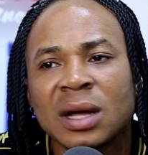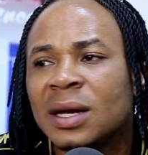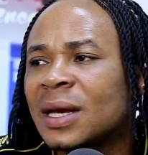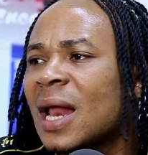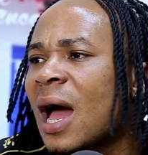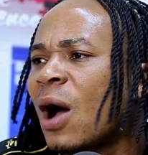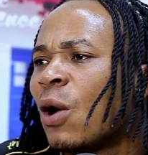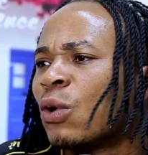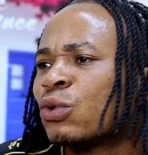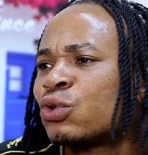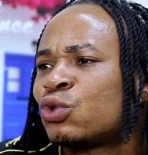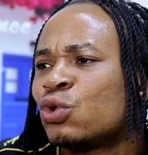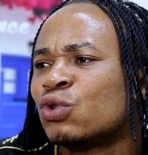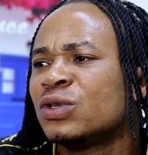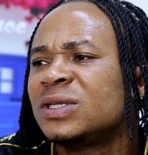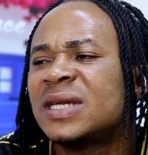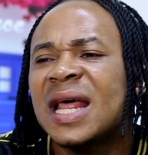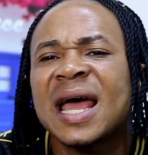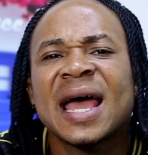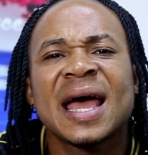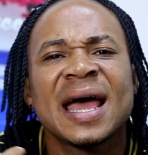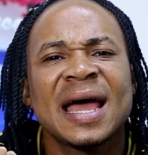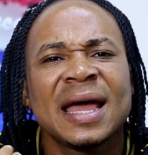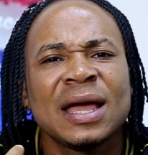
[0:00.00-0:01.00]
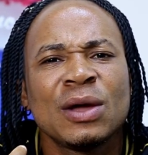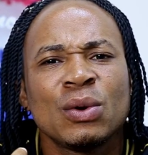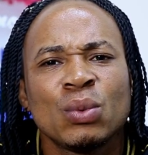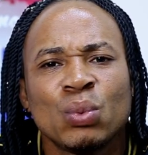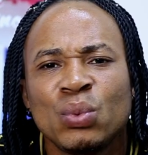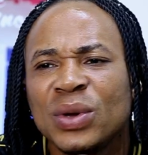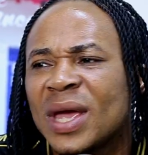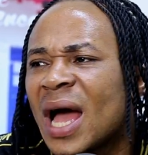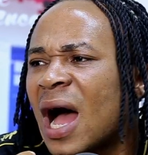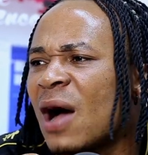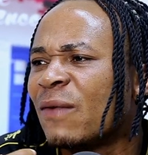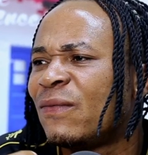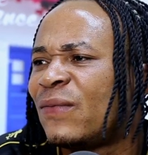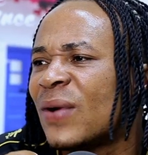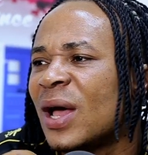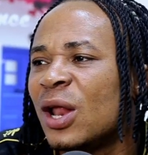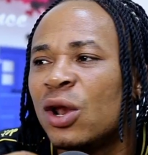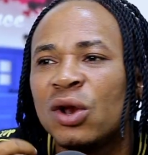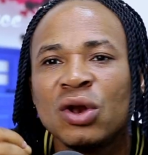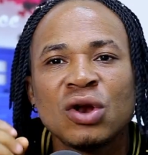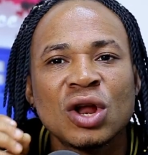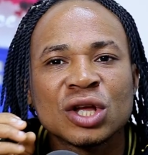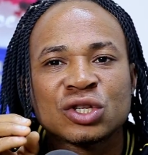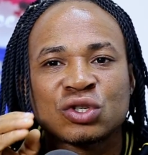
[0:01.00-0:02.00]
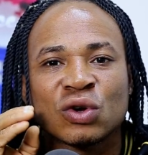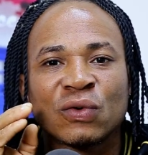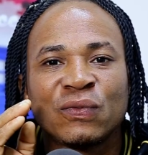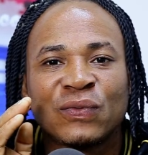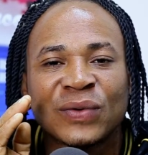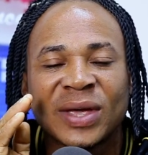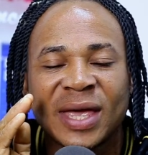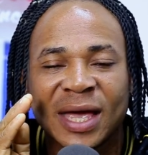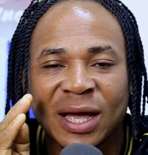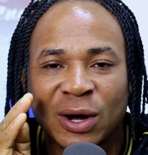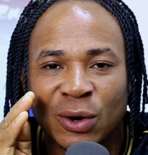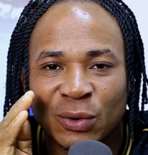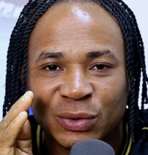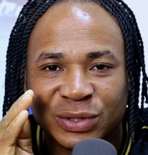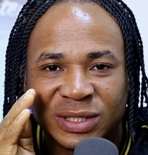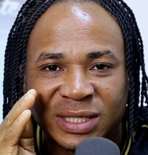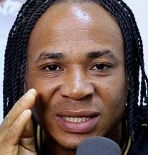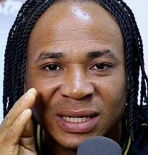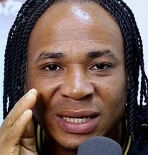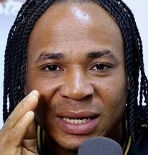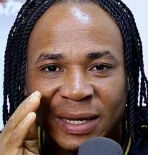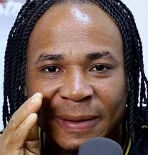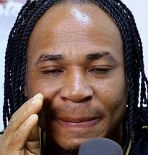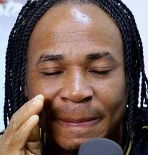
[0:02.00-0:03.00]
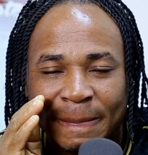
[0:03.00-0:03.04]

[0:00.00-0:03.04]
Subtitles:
Now, today we have a lot of girls.